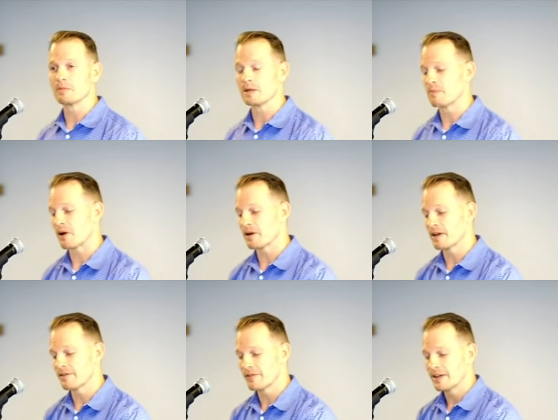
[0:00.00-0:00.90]
a part
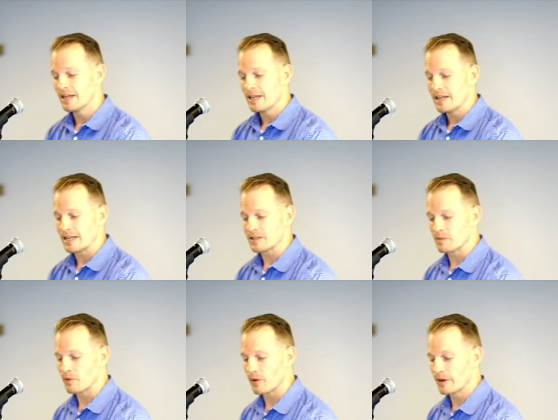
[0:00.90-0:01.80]
of and
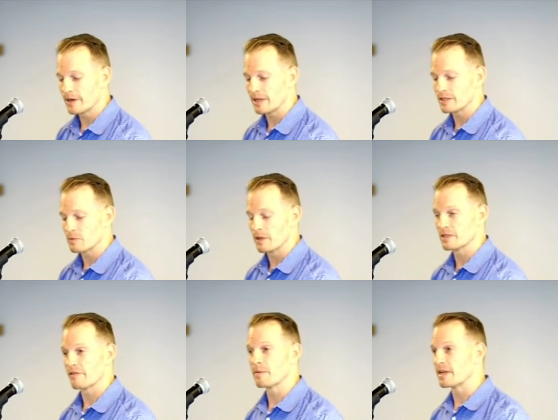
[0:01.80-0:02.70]
support, as well as
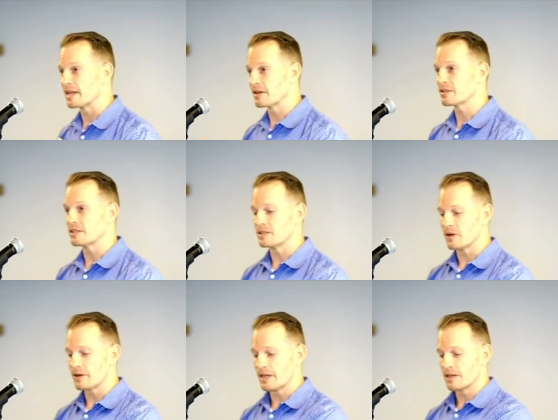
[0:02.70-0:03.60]
everybody else that
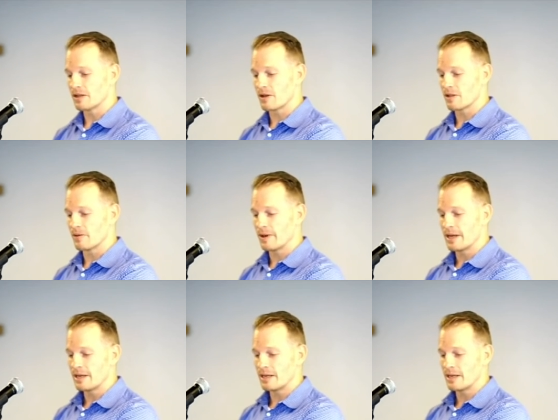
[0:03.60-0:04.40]
donated along the way.